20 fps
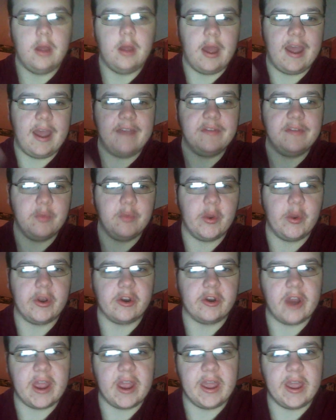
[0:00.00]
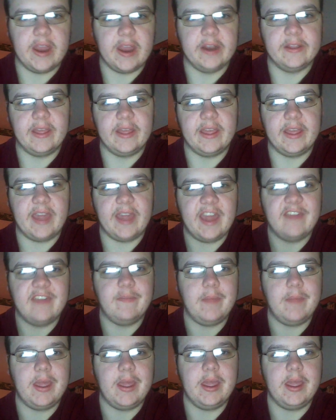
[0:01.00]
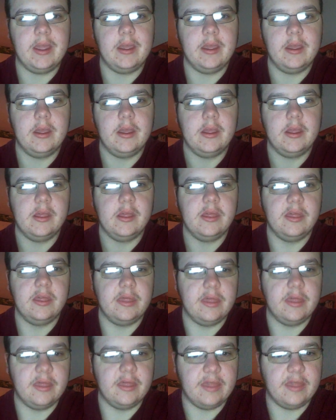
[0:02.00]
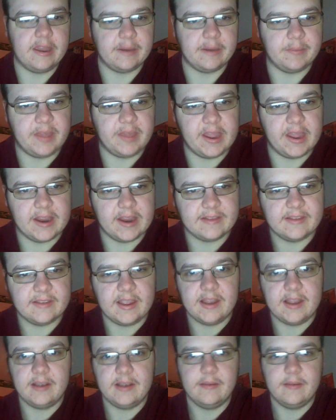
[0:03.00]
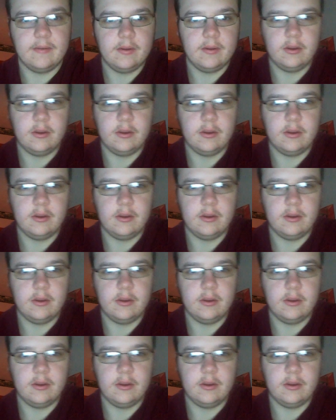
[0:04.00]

I have the winner right here. They gave me their PSN